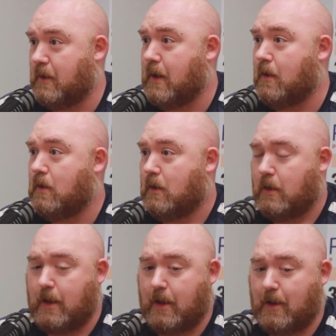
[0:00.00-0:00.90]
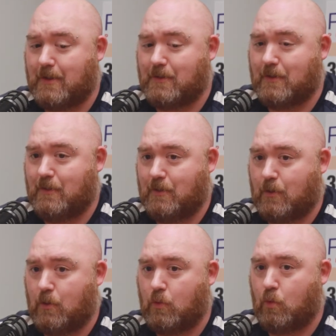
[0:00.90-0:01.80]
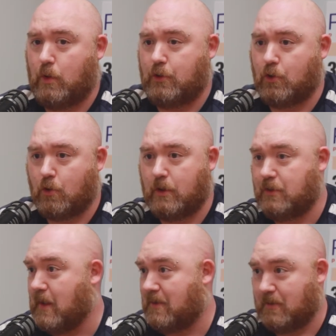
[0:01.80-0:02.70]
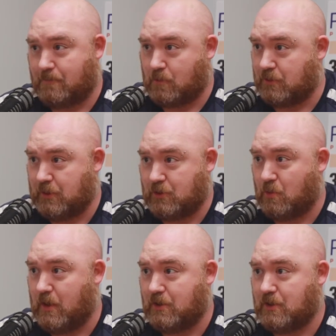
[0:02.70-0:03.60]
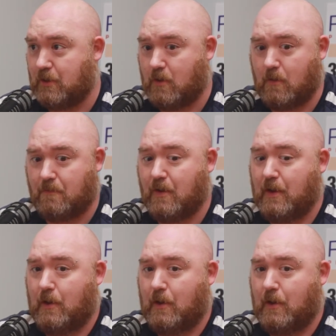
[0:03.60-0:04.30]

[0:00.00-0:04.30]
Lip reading: that. And, when you're in that difficult situation of,